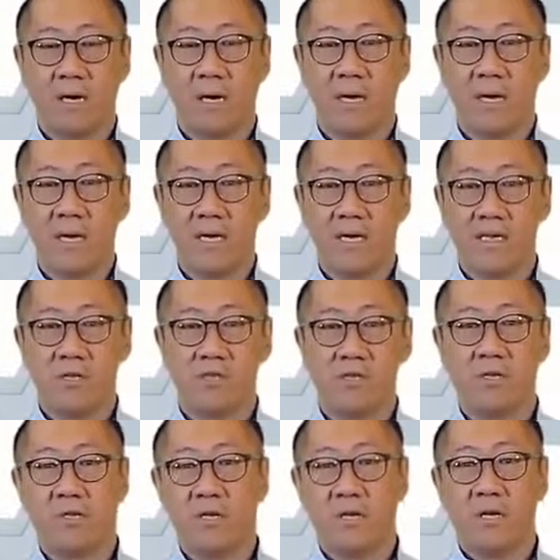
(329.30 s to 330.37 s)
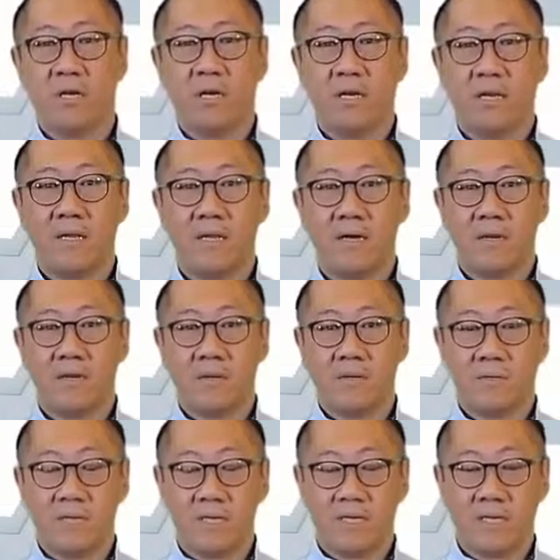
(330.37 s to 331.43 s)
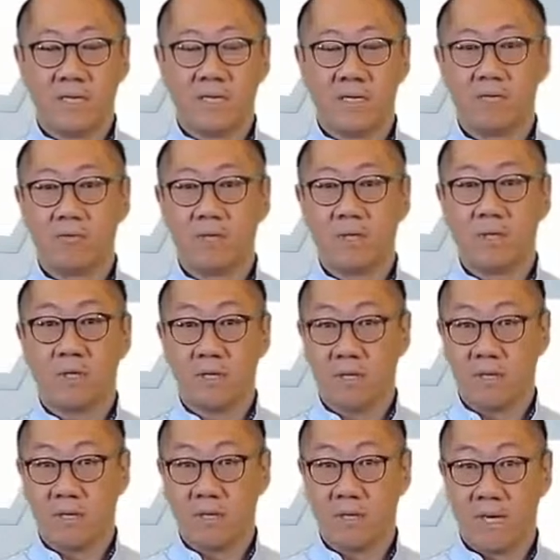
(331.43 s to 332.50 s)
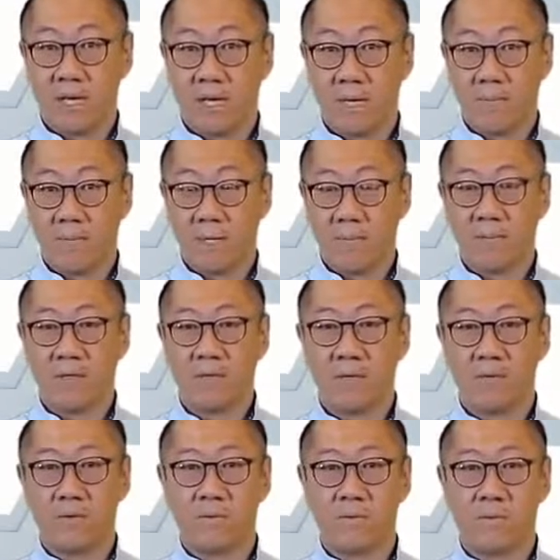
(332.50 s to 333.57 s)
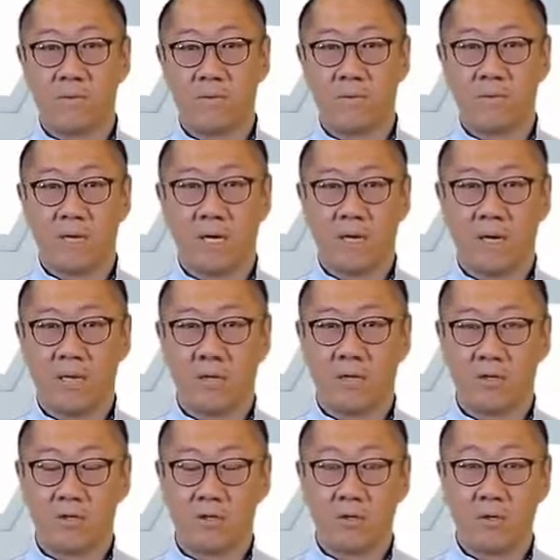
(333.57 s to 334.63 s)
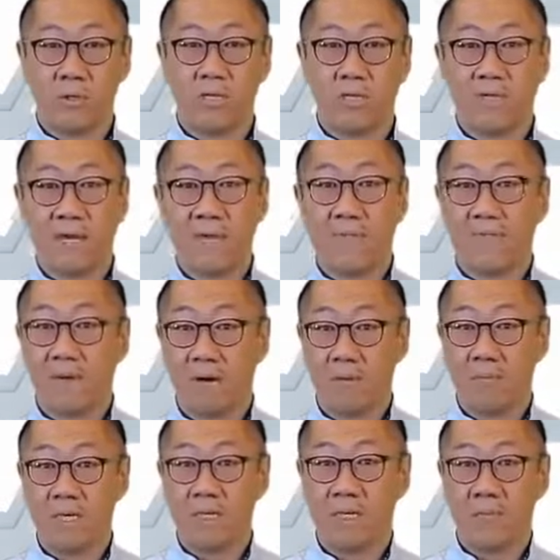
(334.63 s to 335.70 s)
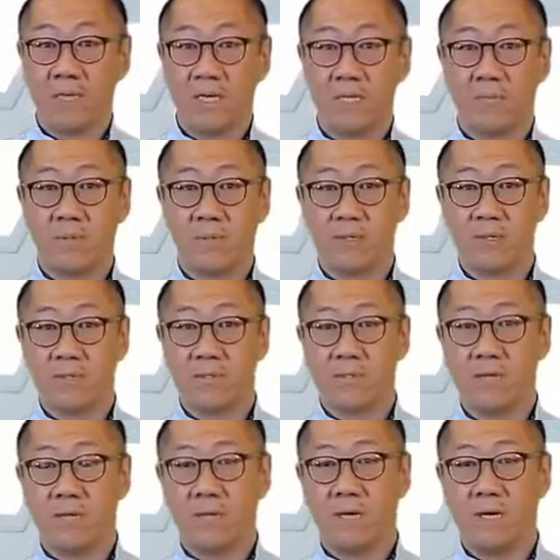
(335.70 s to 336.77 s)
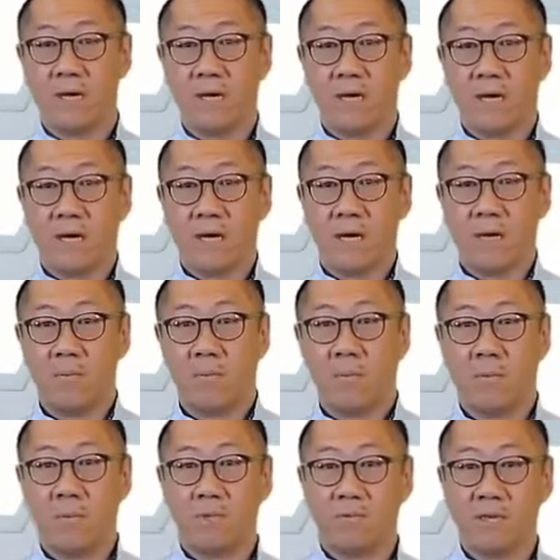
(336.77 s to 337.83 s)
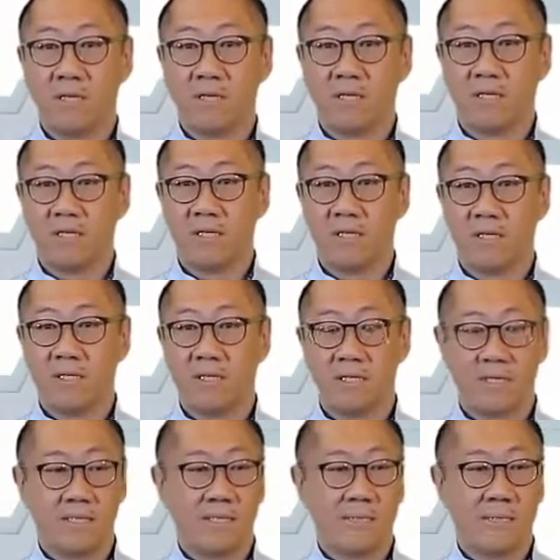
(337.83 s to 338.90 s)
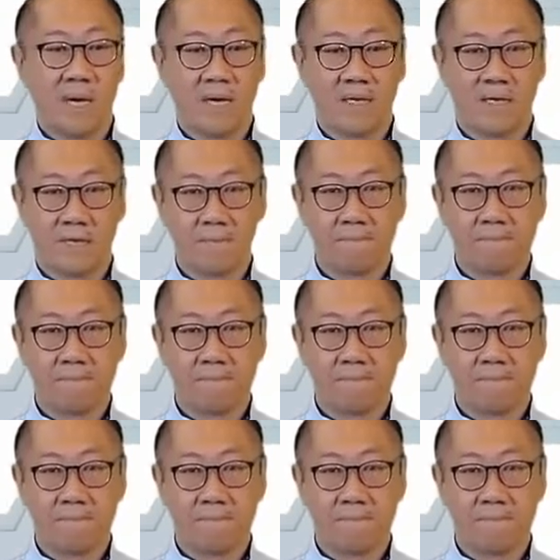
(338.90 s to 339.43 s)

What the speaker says: age, and then we see disruption coming through not only in the environment space, but also polarization is impacting.